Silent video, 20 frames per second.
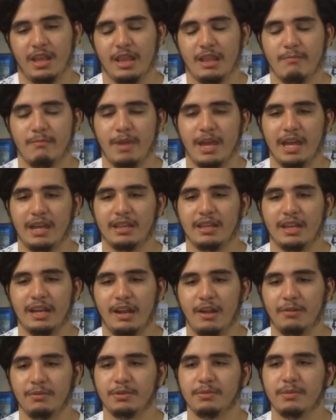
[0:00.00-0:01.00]
The man that
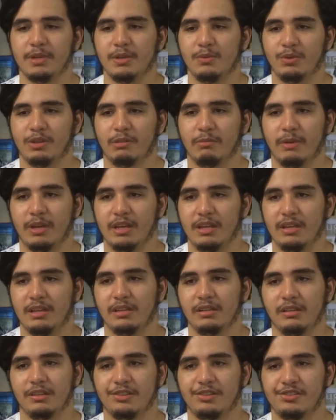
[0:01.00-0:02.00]
helped me with my
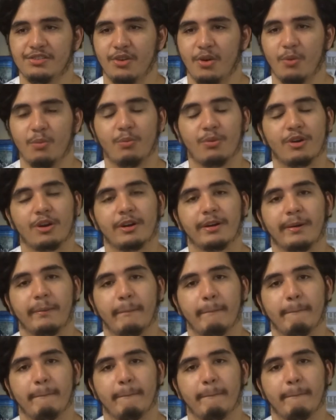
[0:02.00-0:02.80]
English homework